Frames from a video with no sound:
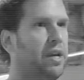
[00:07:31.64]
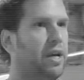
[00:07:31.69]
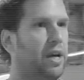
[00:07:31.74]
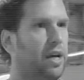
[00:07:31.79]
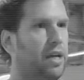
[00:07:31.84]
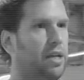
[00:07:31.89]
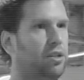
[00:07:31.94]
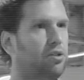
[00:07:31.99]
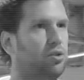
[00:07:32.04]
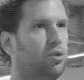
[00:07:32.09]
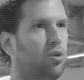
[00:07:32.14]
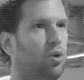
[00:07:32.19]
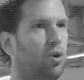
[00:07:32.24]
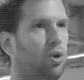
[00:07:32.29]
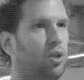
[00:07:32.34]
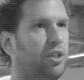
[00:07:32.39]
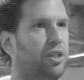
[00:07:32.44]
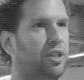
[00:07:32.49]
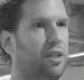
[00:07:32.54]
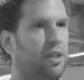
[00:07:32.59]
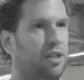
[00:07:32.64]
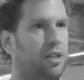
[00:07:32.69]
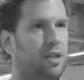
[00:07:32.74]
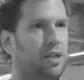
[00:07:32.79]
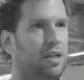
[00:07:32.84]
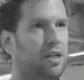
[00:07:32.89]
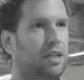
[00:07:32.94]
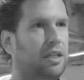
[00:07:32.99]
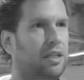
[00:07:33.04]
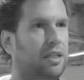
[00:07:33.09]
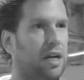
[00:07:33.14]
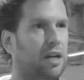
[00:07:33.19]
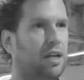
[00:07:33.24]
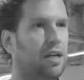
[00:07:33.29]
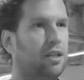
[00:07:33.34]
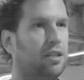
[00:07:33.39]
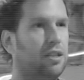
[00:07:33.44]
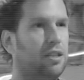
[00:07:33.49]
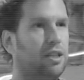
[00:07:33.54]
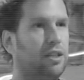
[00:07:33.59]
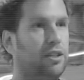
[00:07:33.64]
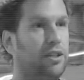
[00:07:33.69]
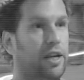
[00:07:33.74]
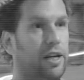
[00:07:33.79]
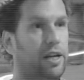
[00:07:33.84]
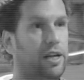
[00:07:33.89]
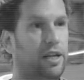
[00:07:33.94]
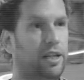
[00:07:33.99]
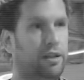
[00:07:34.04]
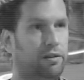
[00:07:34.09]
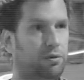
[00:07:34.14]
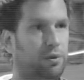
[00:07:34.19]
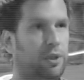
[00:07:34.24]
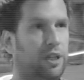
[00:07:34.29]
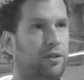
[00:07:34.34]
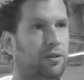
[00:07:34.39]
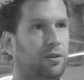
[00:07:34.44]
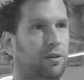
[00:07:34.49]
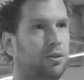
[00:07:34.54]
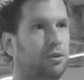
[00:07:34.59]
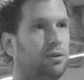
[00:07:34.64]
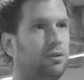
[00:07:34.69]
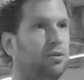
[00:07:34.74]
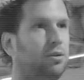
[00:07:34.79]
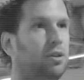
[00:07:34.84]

and it's called carácter del esfuerzo.